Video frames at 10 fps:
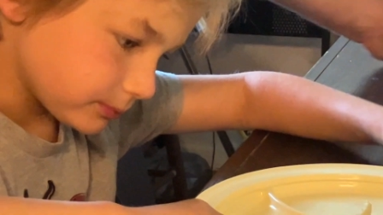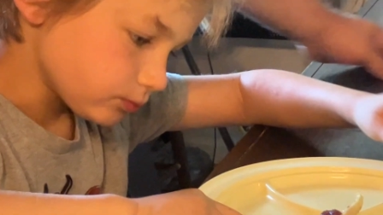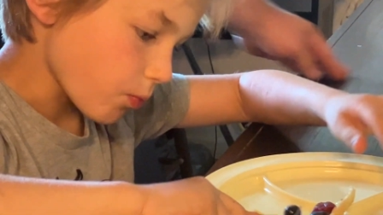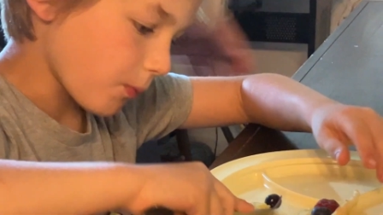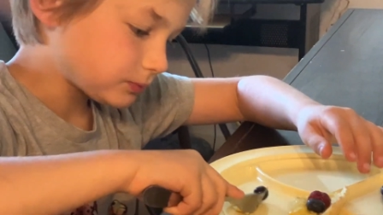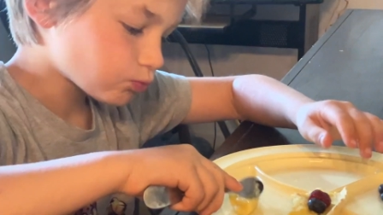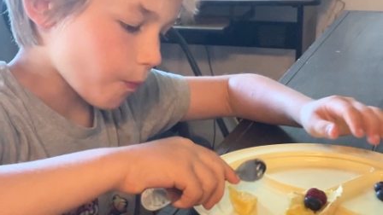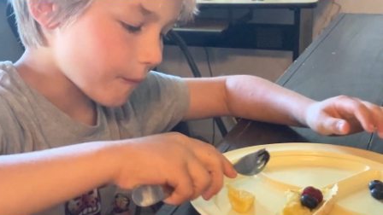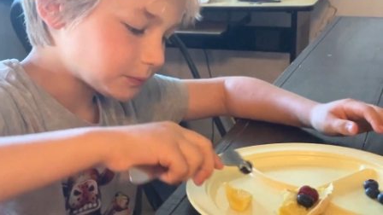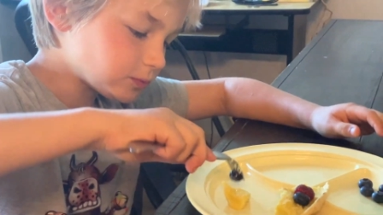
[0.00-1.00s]
Also,
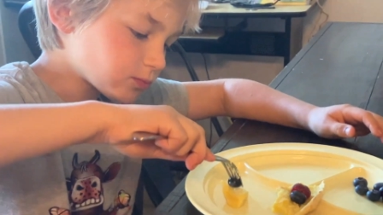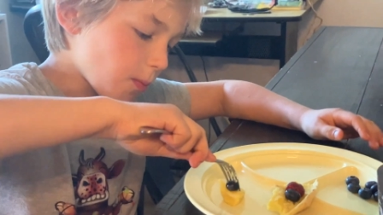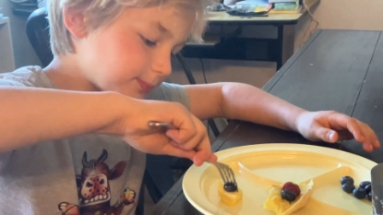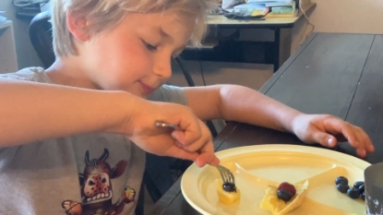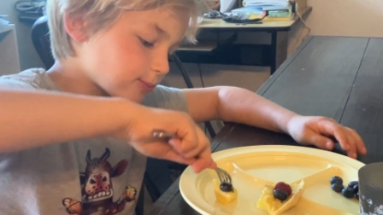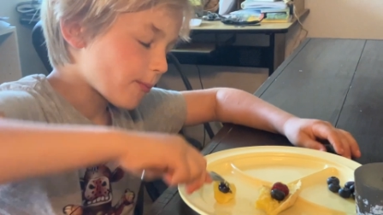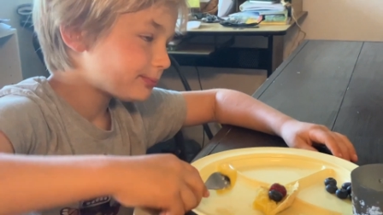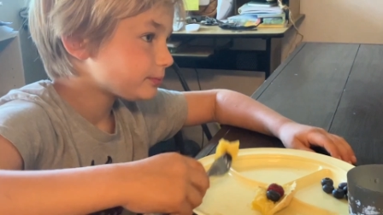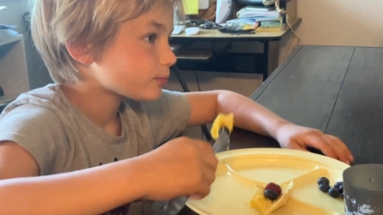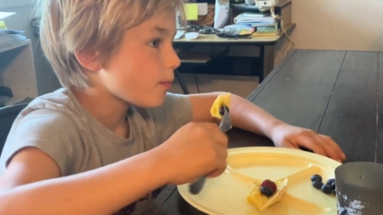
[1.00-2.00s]
a week before you did,